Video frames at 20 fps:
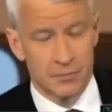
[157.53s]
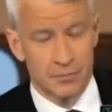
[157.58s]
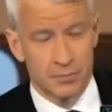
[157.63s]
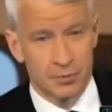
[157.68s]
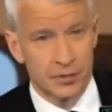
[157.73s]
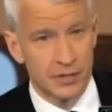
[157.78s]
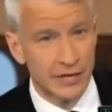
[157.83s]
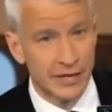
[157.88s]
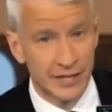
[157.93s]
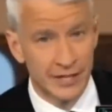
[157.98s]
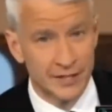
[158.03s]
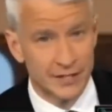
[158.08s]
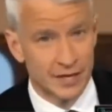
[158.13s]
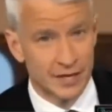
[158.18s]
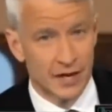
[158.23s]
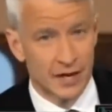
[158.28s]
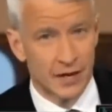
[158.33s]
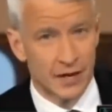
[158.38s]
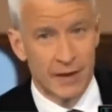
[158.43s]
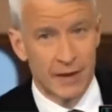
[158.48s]
plenty of
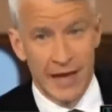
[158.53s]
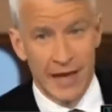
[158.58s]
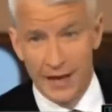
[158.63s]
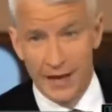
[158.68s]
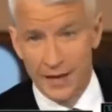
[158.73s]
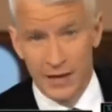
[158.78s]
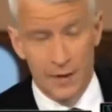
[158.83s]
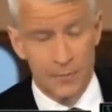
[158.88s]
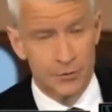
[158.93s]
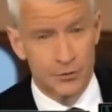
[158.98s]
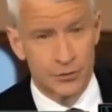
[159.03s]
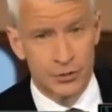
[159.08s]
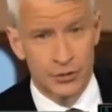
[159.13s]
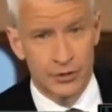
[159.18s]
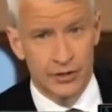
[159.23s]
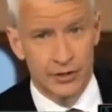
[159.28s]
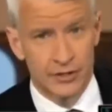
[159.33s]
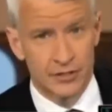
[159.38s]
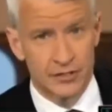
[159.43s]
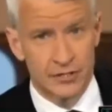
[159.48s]
time and
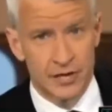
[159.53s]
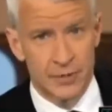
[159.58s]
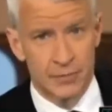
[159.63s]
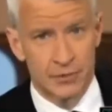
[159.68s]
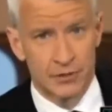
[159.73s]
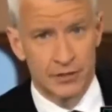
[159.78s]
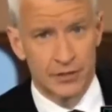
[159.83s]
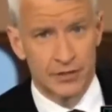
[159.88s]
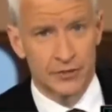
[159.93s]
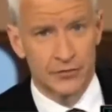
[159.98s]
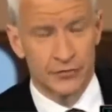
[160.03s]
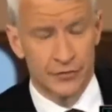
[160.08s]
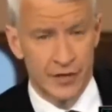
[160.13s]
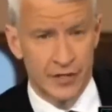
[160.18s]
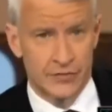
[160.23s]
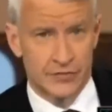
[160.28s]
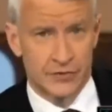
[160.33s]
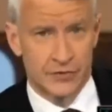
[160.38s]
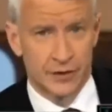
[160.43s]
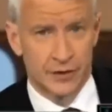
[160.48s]
opportunity to set up a legal
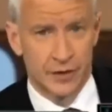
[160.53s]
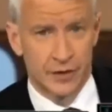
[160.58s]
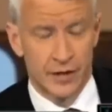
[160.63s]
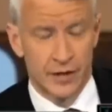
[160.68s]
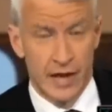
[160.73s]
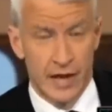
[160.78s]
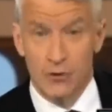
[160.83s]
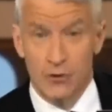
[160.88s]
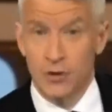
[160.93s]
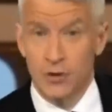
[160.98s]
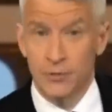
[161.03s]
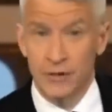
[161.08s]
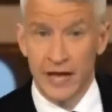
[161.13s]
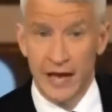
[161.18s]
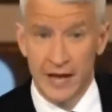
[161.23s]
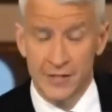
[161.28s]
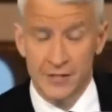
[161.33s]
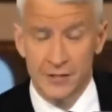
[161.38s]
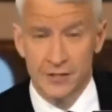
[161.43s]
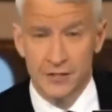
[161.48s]
defense fund. How come he
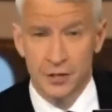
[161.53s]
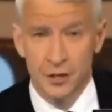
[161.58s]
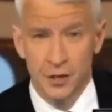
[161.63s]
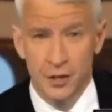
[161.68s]
hasn't?